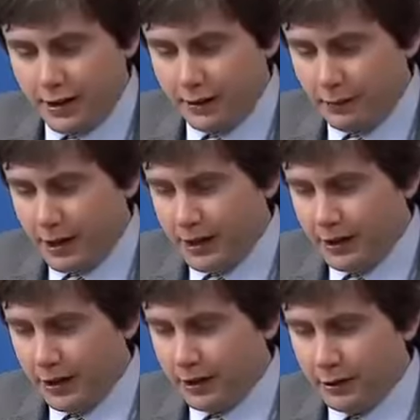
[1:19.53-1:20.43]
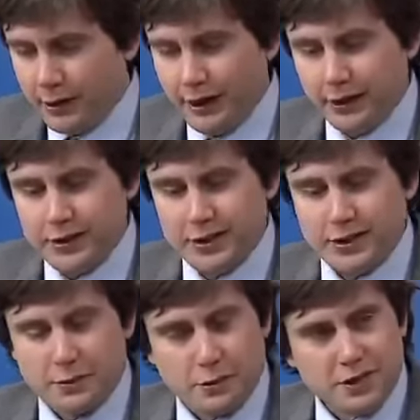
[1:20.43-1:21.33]
that Monte Carlo
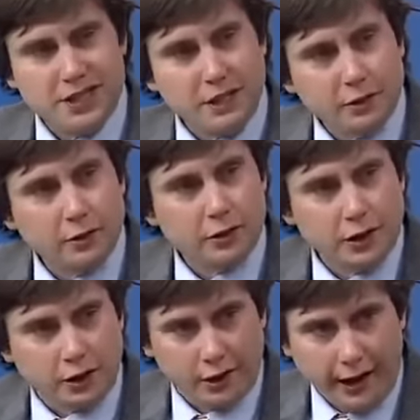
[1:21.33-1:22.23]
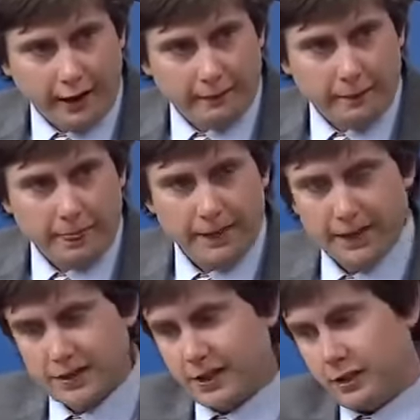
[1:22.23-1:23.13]
analysis is particularly good at
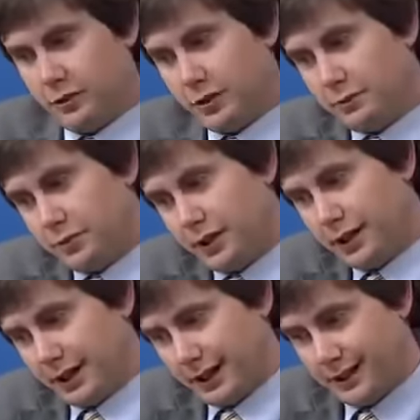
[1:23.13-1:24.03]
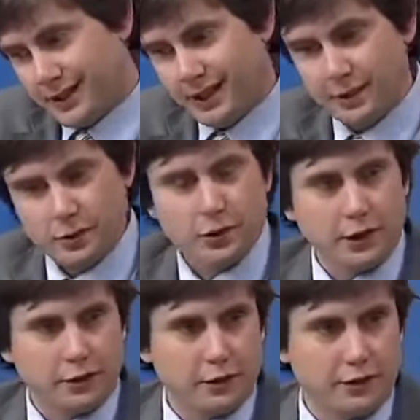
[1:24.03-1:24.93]
is that you can plug in 10,
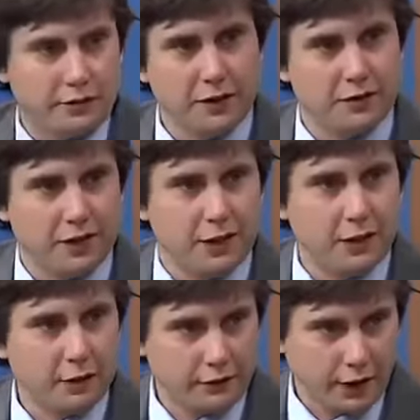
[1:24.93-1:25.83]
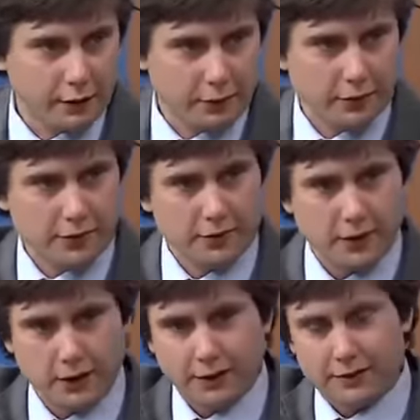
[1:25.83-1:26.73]
20, 30, 50, 100 variables,
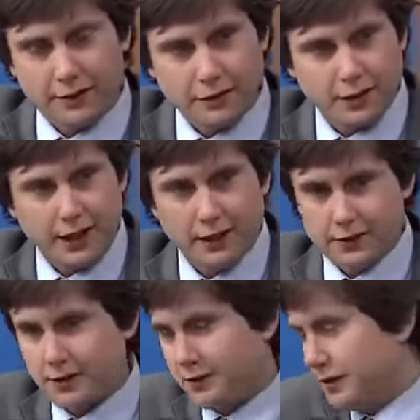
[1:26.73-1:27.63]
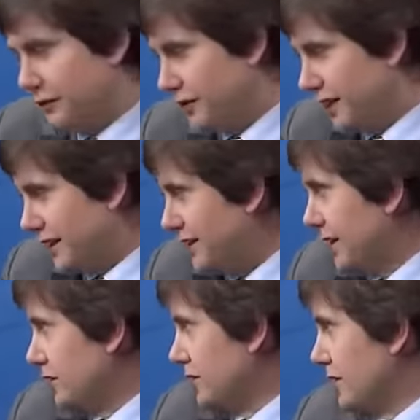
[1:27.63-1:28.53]
and you have different accounts, different
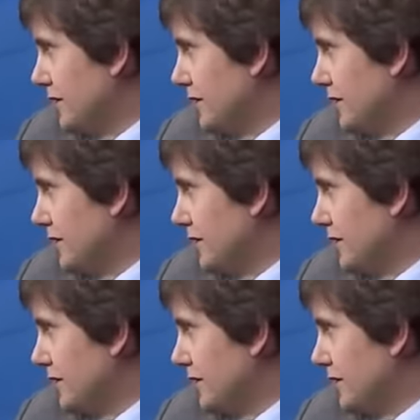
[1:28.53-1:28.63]
taxations,